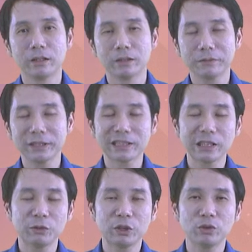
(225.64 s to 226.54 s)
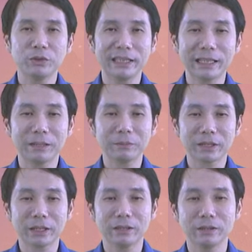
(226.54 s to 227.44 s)
The first thing we do in
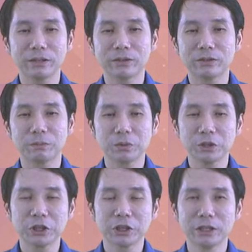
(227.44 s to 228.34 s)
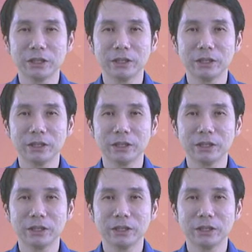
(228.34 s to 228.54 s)
armskel is to push